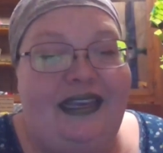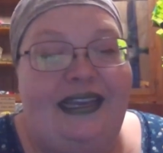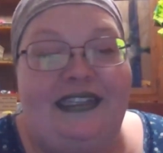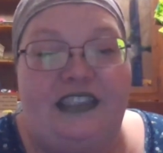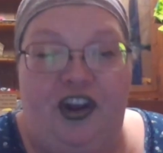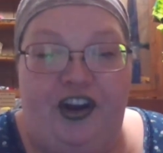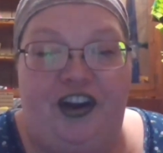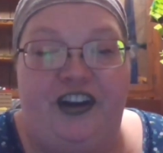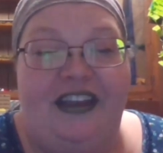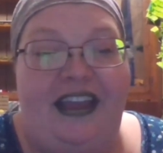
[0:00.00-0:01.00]
It's
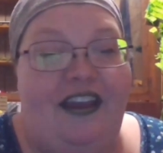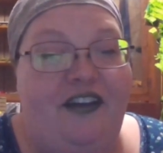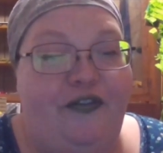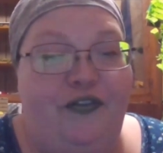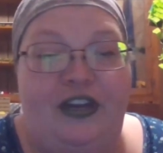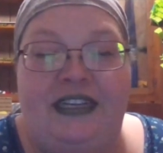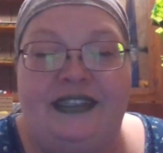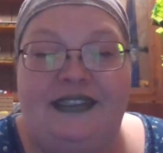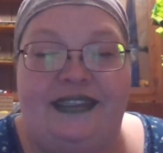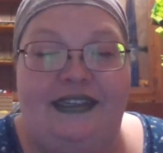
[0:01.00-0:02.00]
hard every
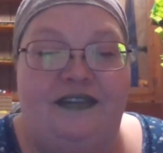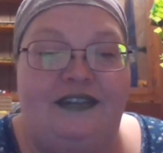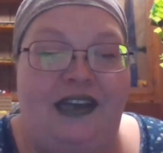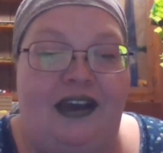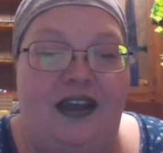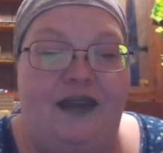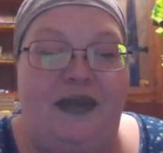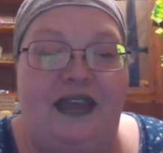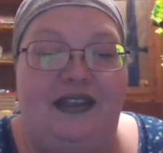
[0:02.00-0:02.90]
single time.